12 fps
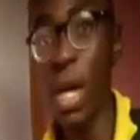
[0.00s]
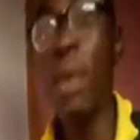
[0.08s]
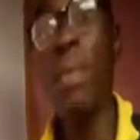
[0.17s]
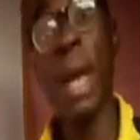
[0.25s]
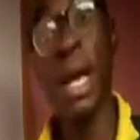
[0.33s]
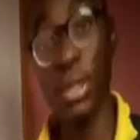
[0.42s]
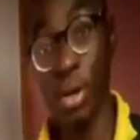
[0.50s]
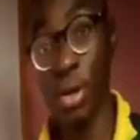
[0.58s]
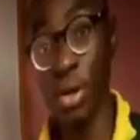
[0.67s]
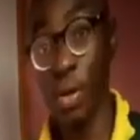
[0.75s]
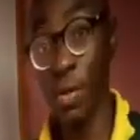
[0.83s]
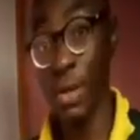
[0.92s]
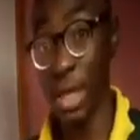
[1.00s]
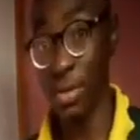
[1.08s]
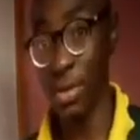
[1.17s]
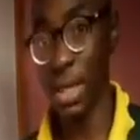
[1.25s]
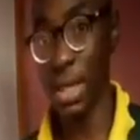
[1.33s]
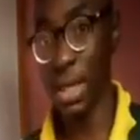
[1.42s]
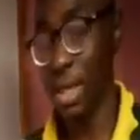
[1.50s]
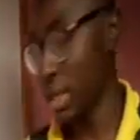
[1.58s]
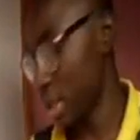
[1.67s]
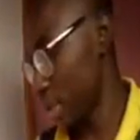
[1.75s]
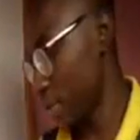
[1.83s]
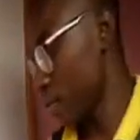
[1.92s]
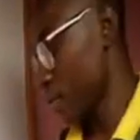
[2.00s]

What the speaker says: measures of central tendency.